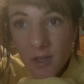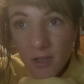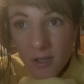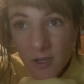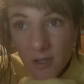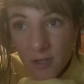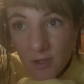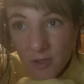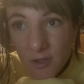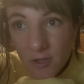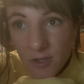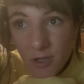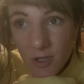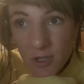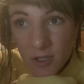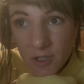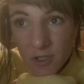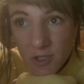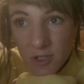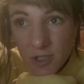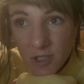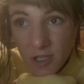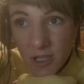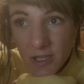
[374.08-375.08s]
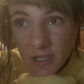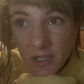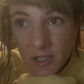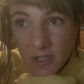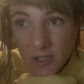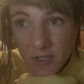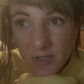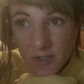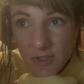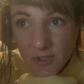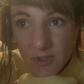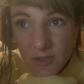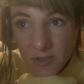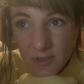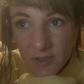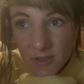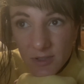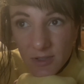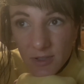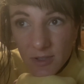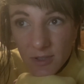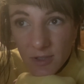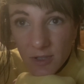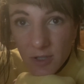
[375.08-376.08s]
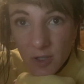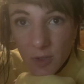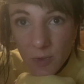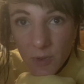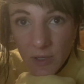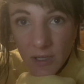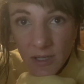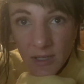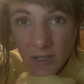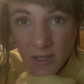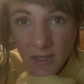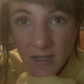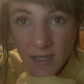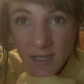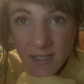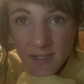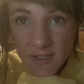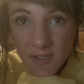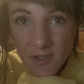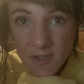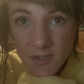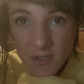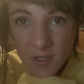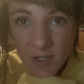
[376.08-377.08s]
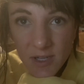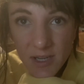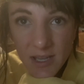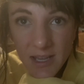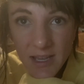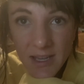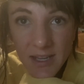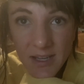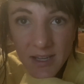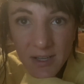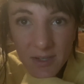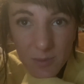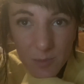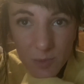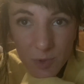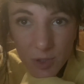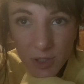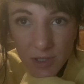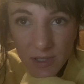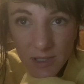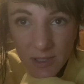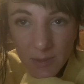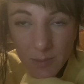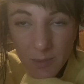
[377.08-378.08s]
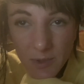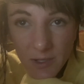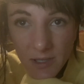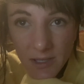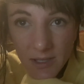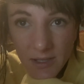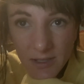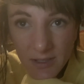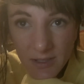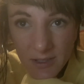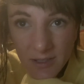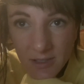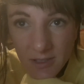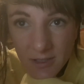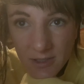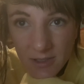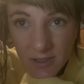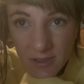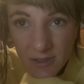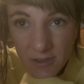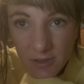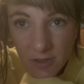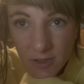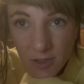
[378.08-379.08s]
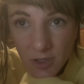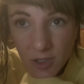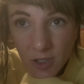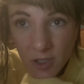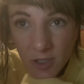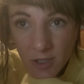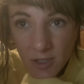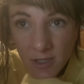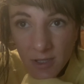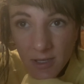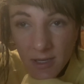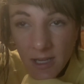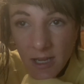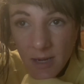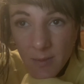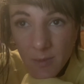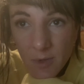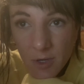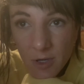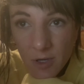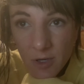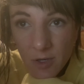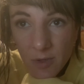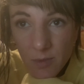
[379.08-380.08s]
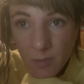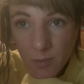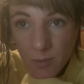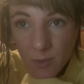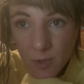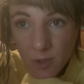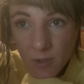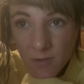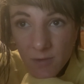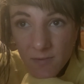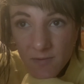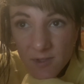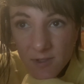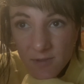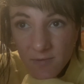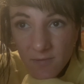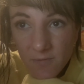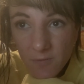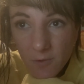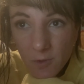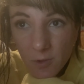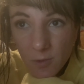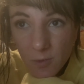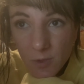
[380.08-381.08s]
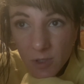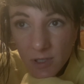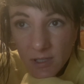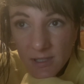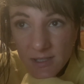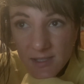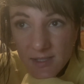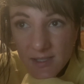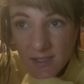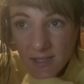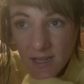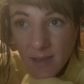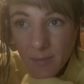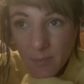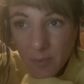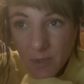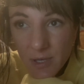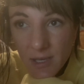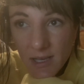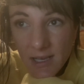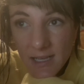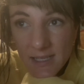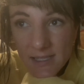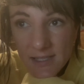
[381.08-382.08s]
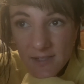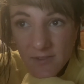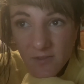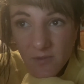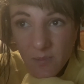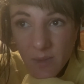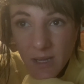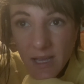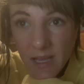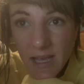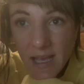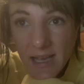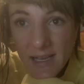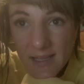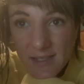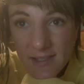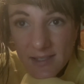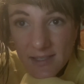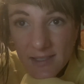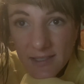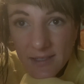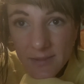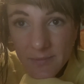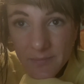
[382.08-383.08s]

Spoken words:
The girl shudders. The queen nuzzles her hand more deeply. The girl, enamored, moves forward a step as if by accident.